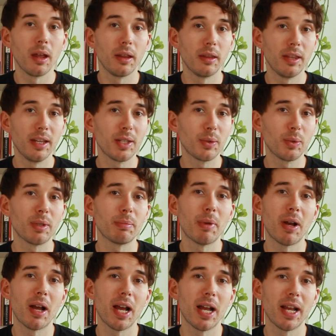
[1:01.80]
This was
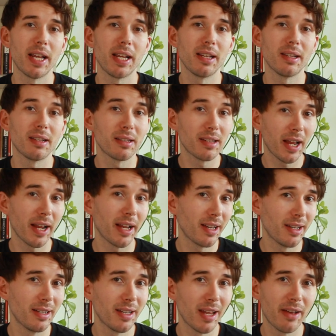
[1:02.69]
my
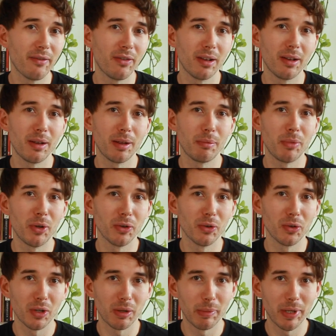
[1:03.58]
second ever
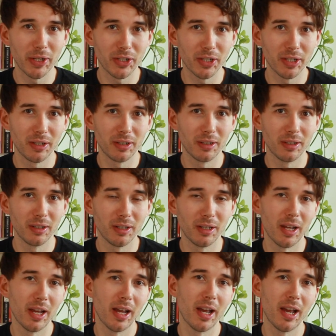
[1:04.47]
mural commission.
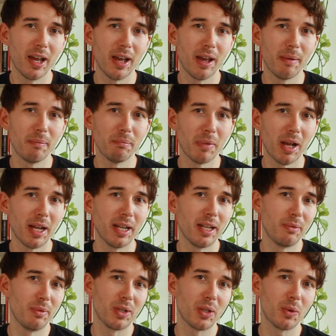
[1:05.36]

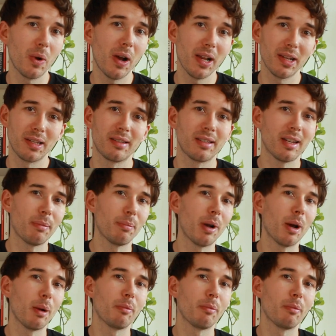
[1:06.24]
And it was quite a step up